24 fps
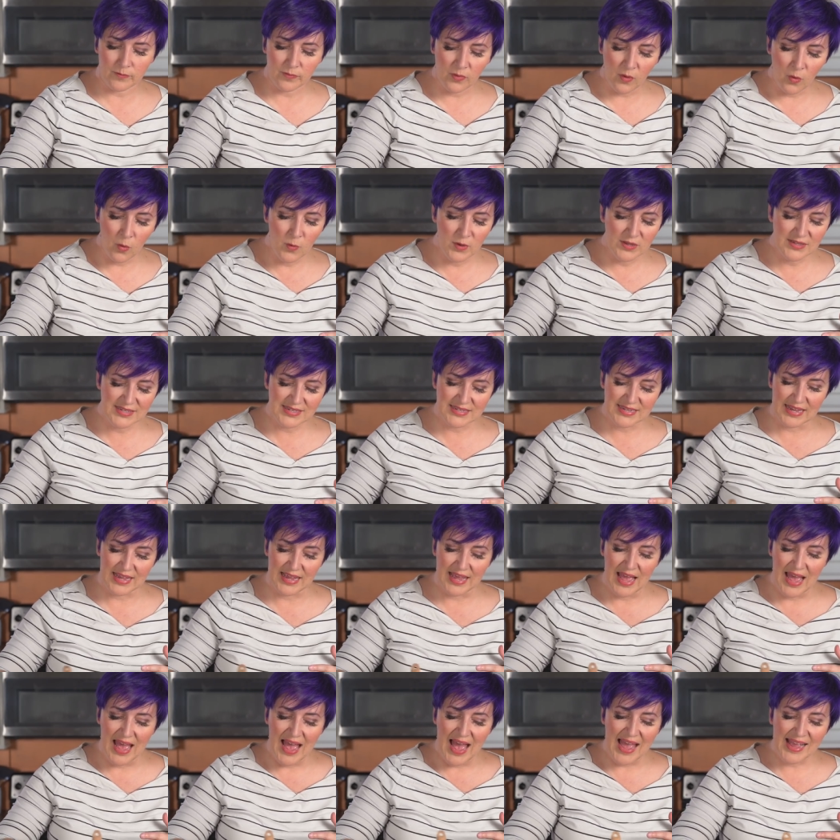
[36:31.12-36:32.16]
We'll see.
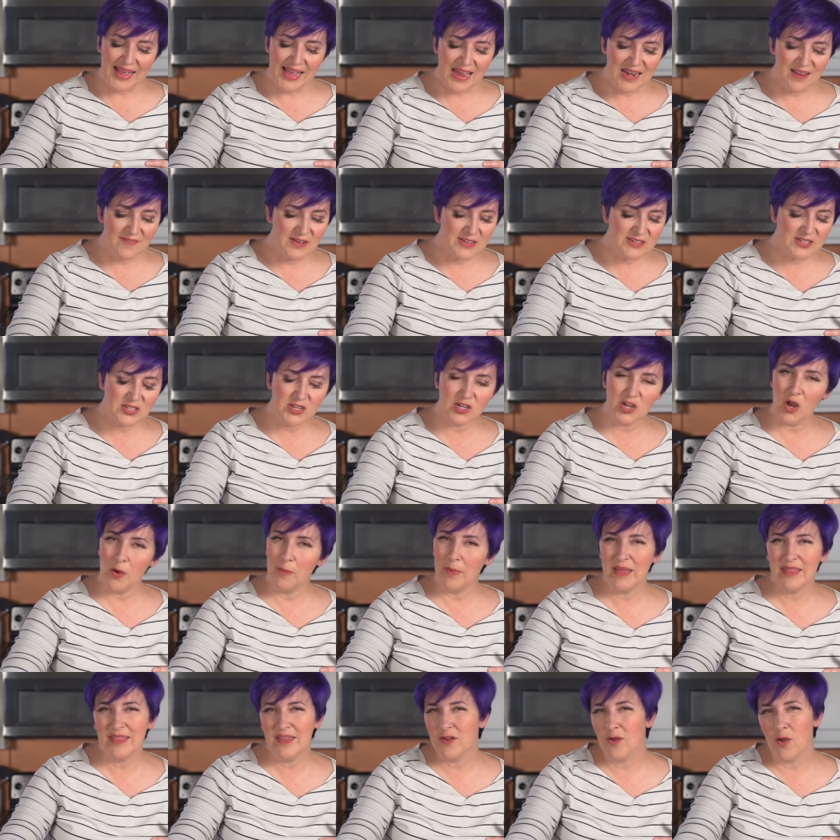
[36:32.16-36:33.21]
I kind of also go
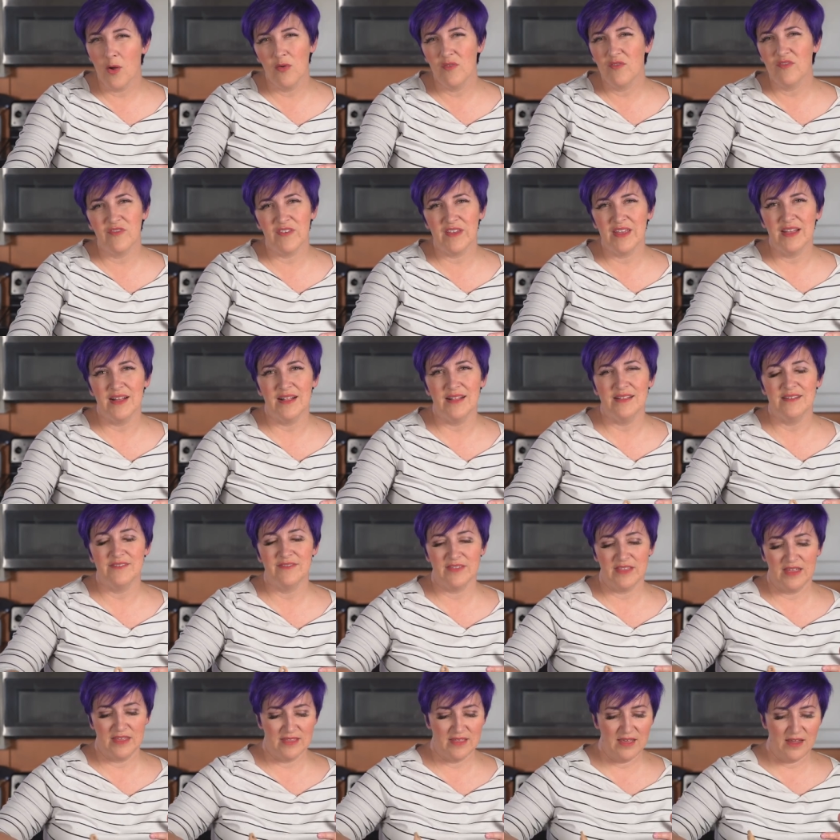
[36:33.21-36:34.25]
by their own feel, if
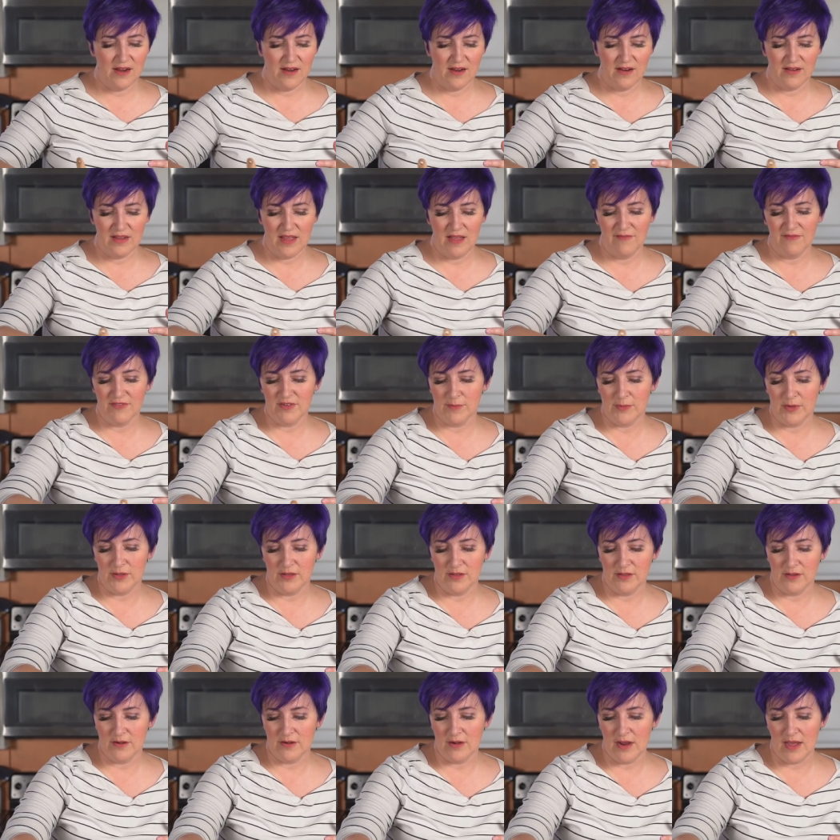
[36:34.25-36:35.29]
they're comfortable
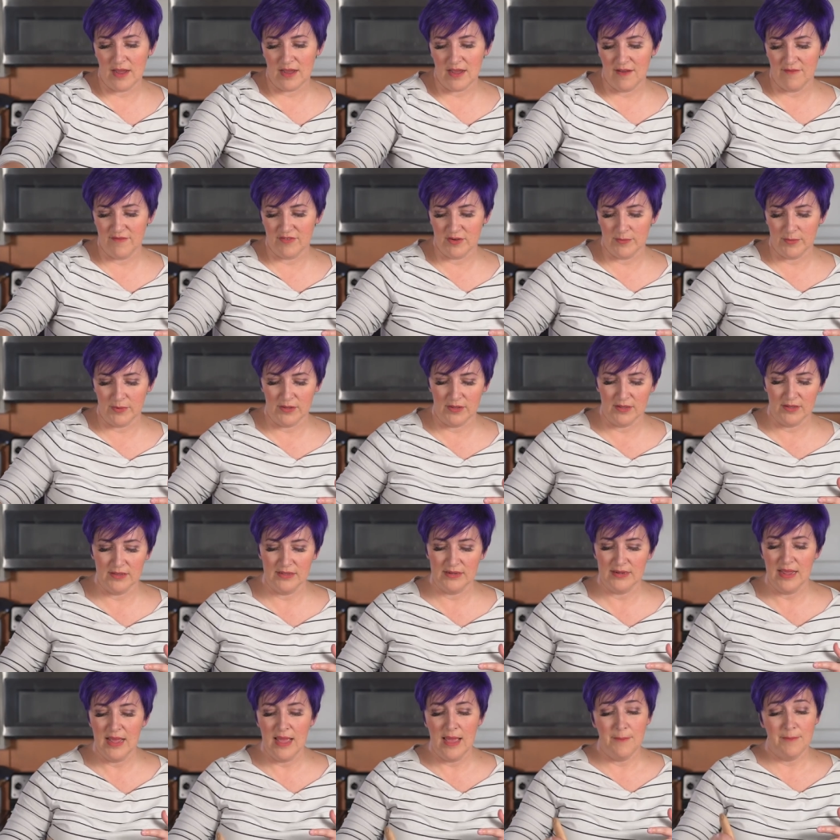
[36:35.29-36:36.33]
or not comfortable,
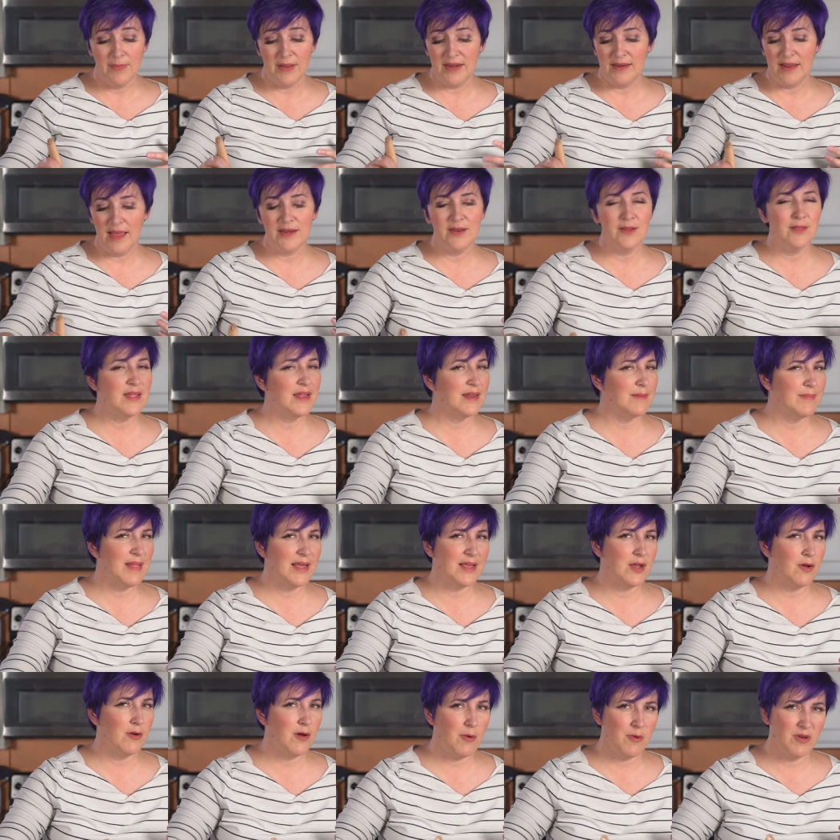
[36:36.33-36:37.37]
but I don't let them like
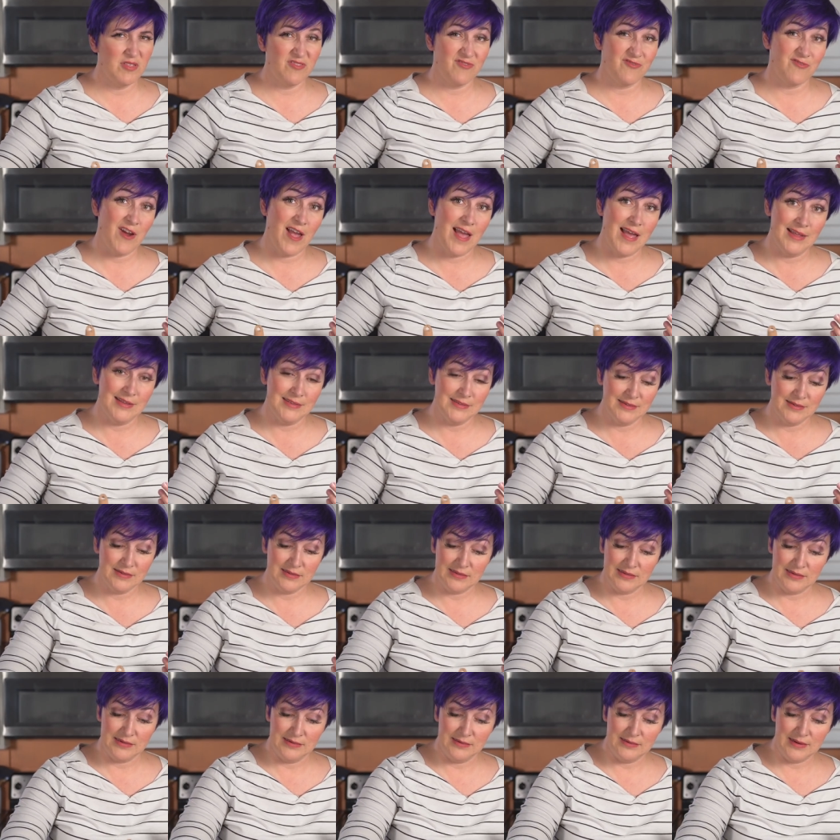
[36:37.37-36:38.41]
go out with friends,
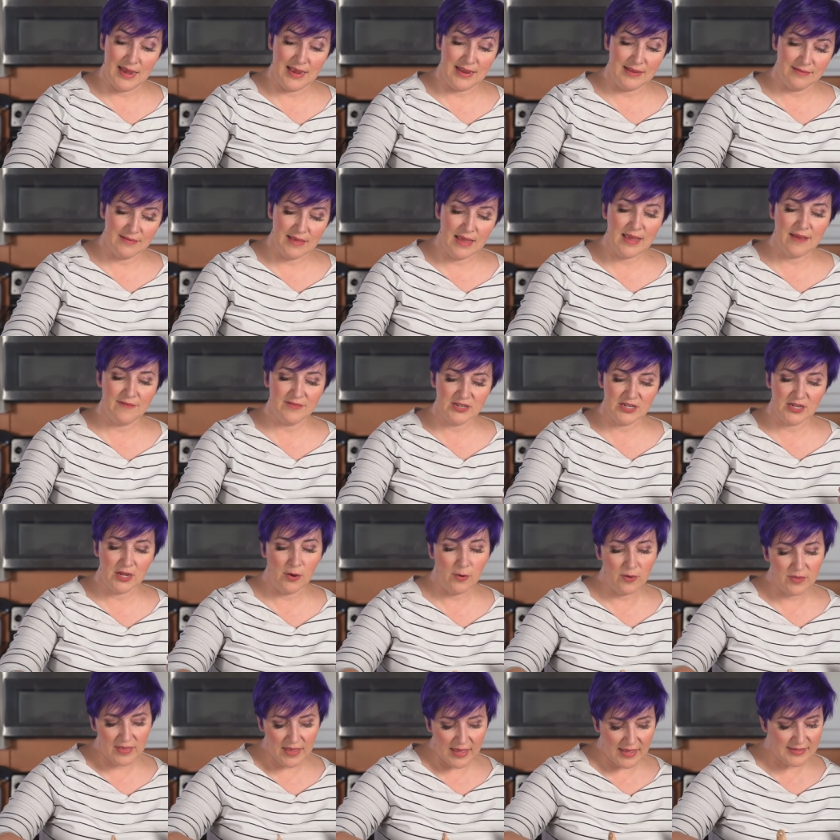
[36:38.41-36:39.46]
and they have to go
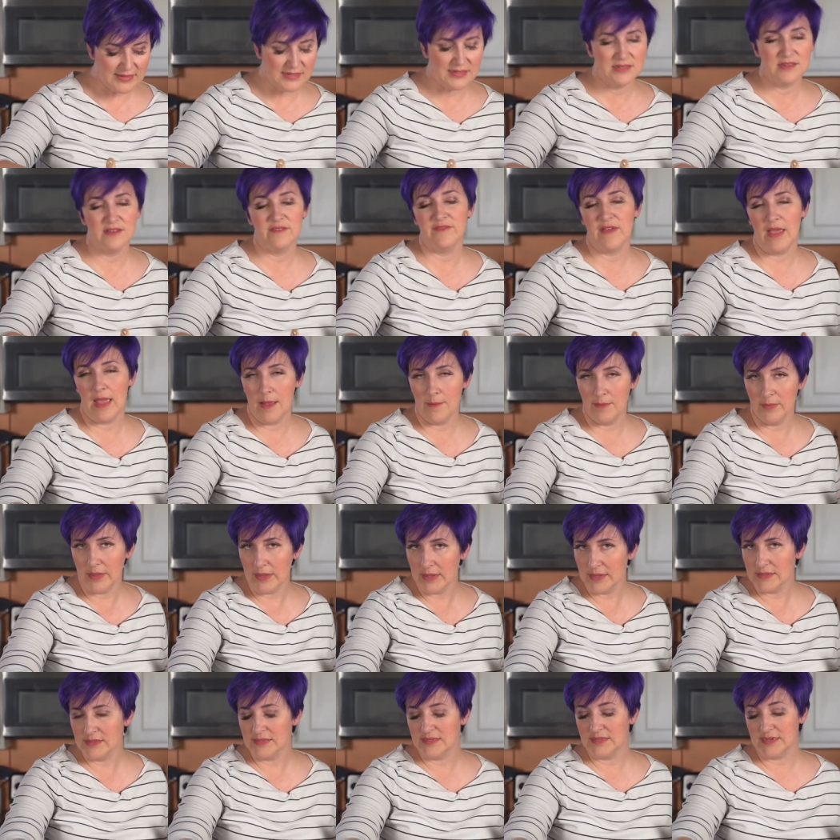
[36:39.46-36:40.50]
with us as a family
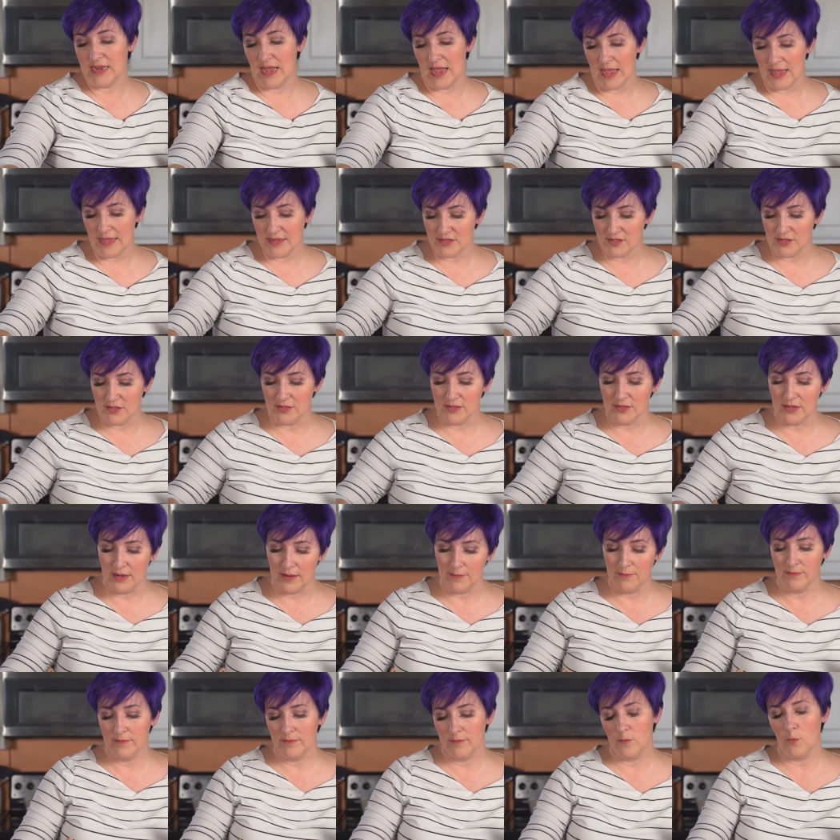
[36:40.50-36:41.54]
and stay. So, you know,
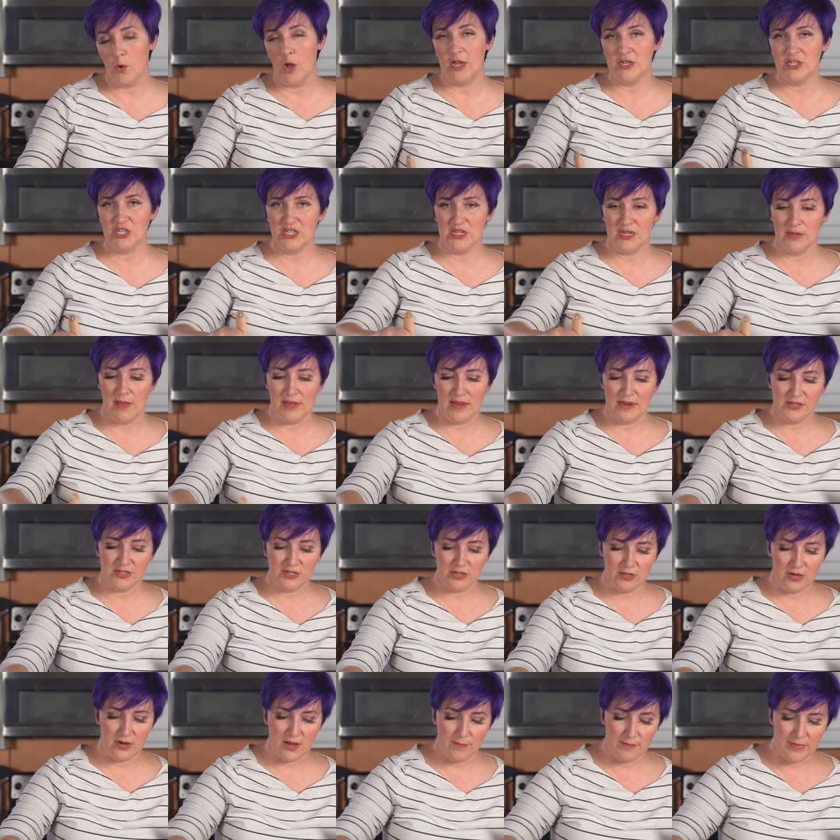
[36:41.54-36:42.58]
I'm watching, making sure
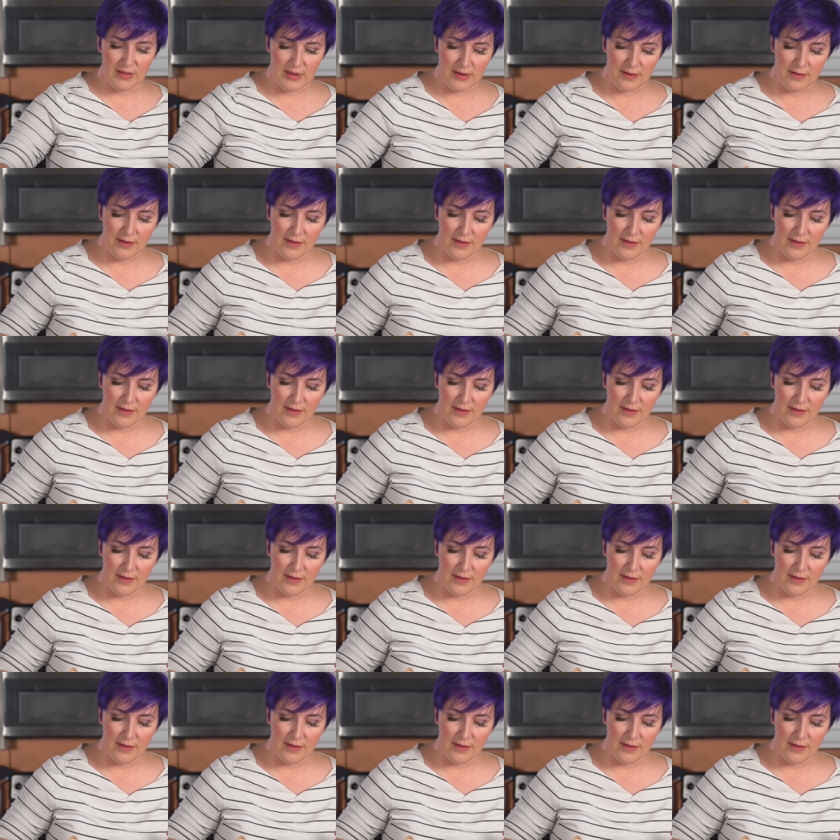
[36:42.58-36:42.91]
they're not being